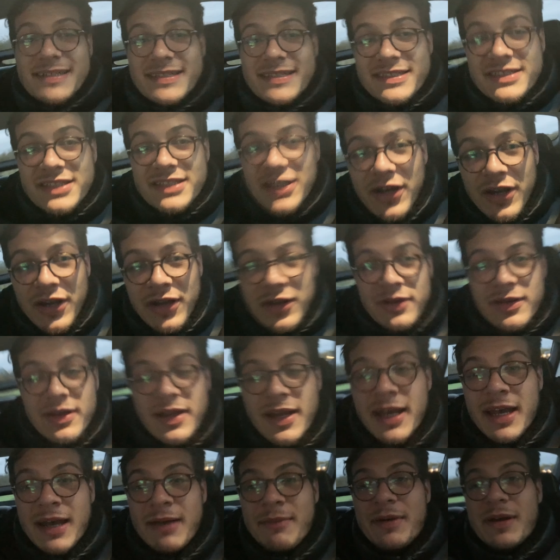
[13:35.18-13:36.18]
So,
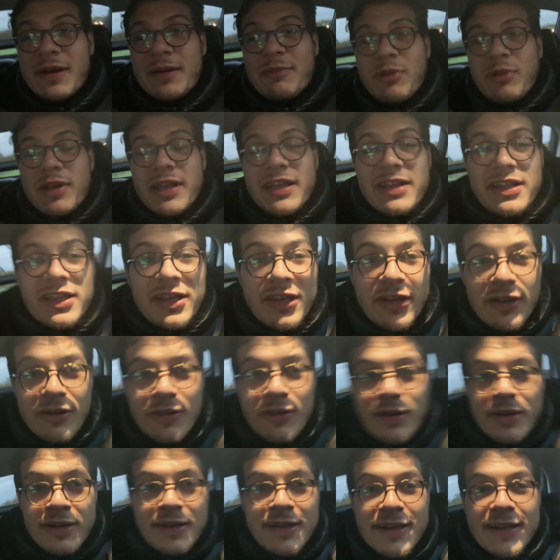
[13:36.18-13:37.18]
I'm bringing
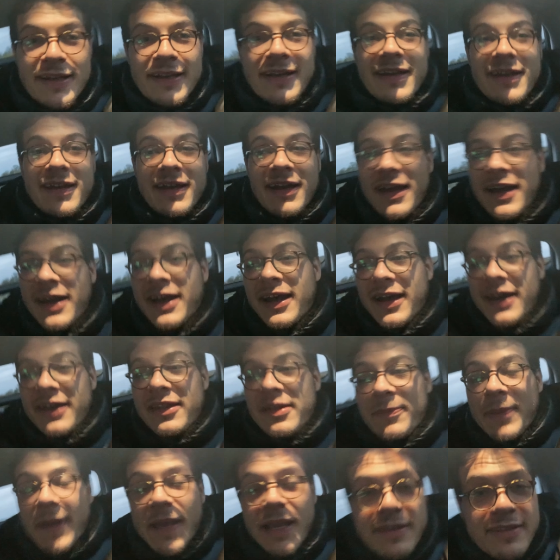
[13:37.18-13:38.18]
you
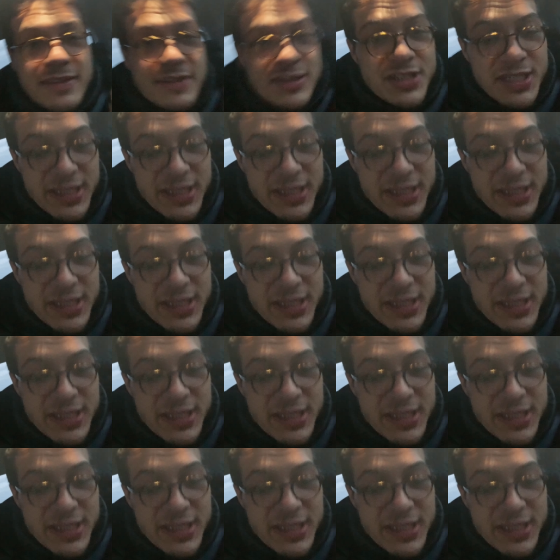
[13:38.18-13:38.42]
the back of the